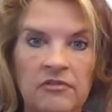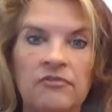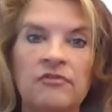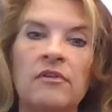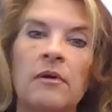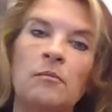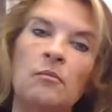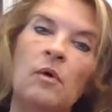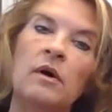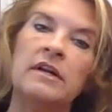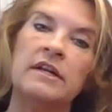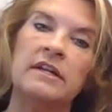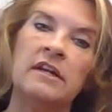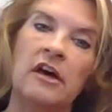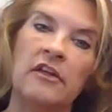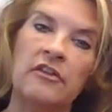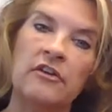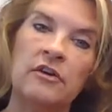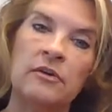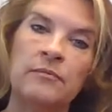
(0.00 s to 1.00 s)
from one
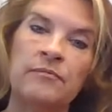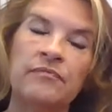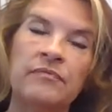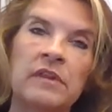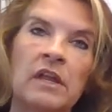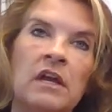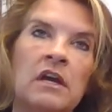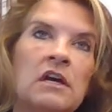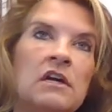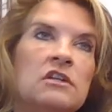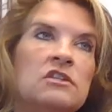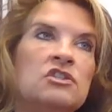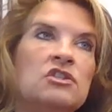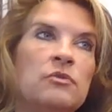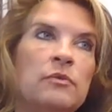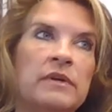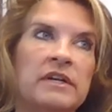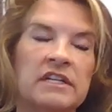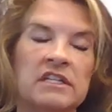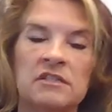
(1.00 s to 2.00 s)
another.
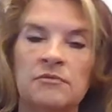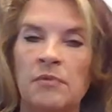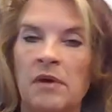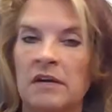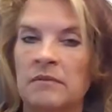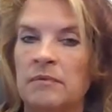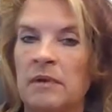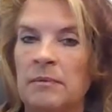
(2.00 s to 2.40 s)
Do we expect